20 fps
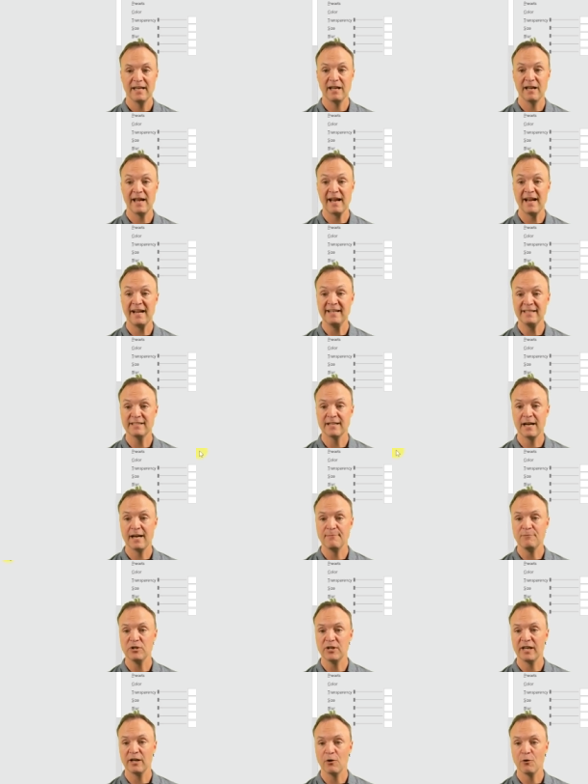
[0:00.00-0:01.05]

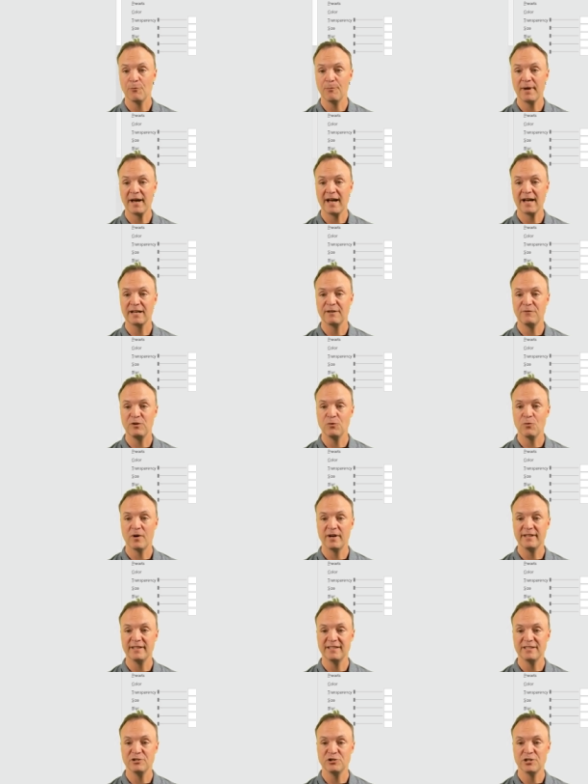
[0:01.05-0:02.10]
Anytime you can go back if you
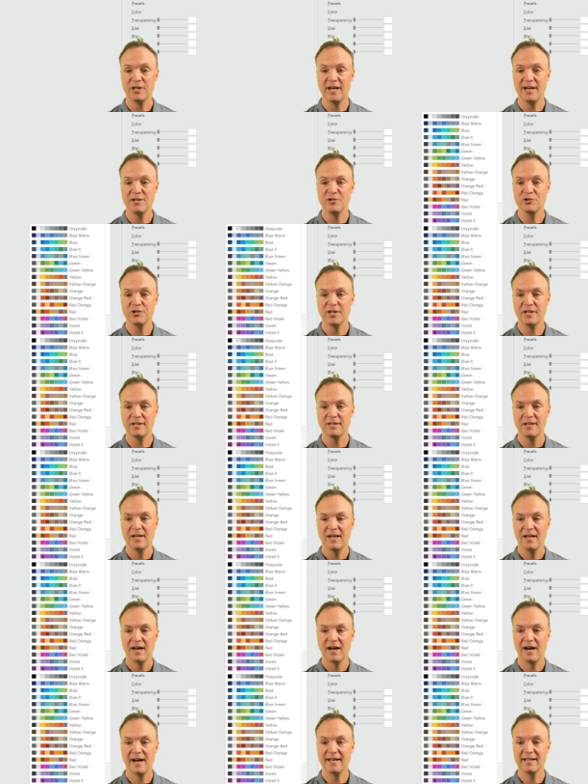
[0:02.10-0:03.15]
wanted to change it.
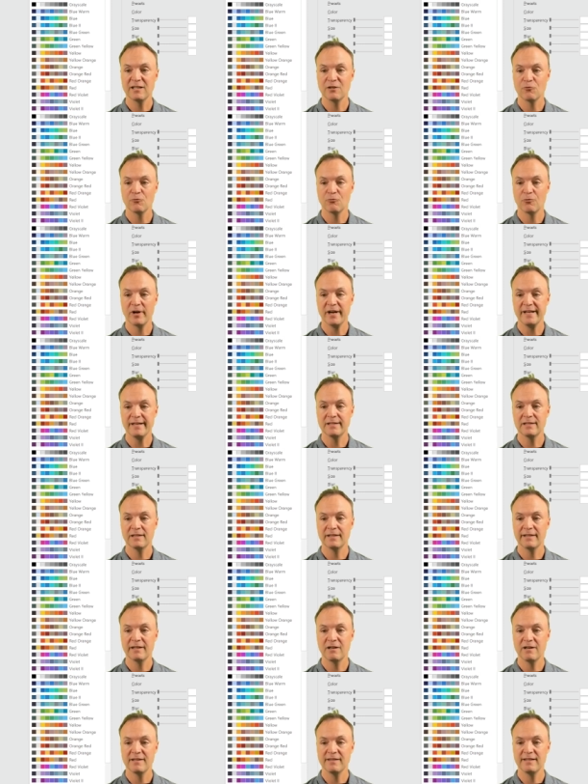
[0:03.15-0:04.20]
I could right
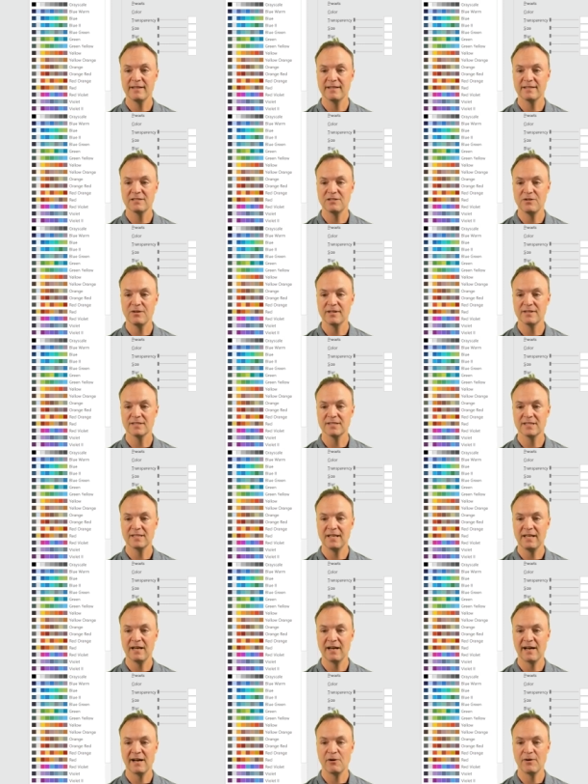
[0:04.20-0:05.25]
click on this. You can
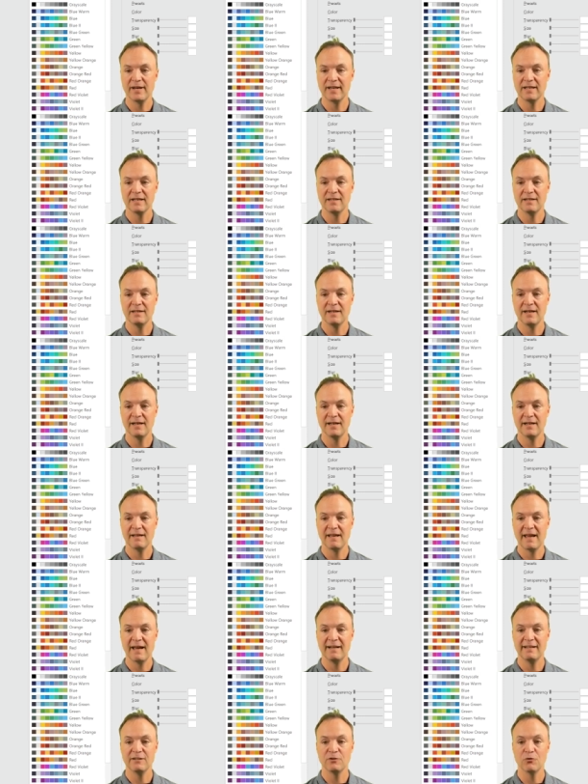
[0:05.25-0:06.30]
see how I can
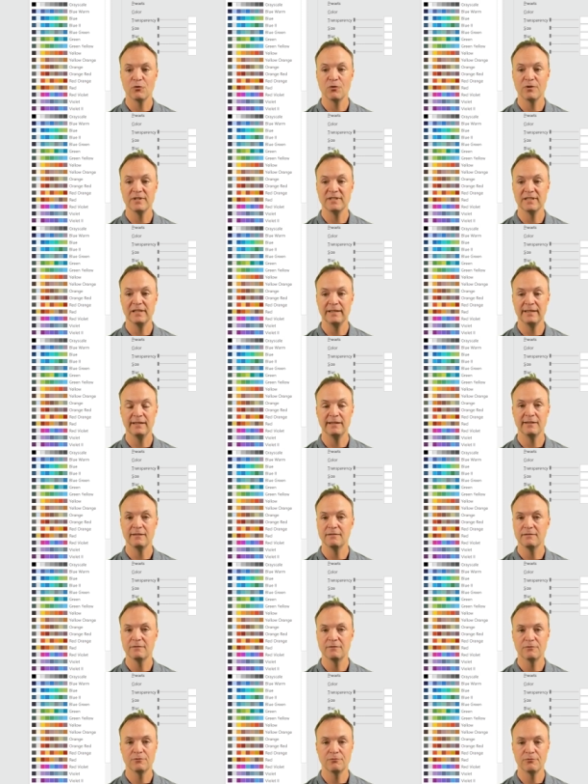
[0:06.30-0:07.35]
edit or delete
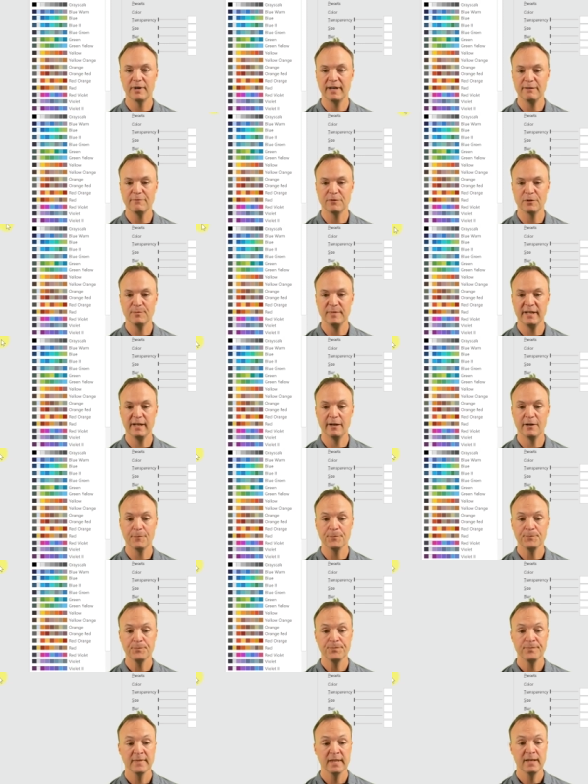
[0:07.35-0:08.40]
it right from
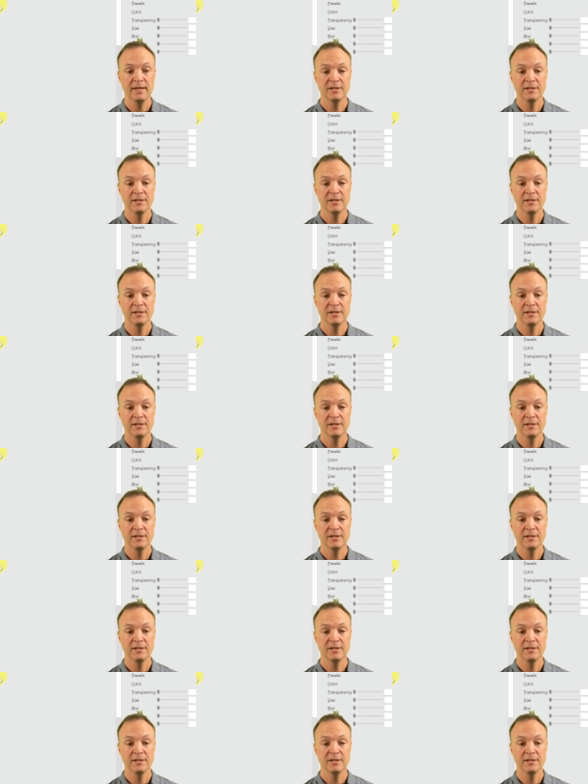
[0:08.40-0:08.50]
here.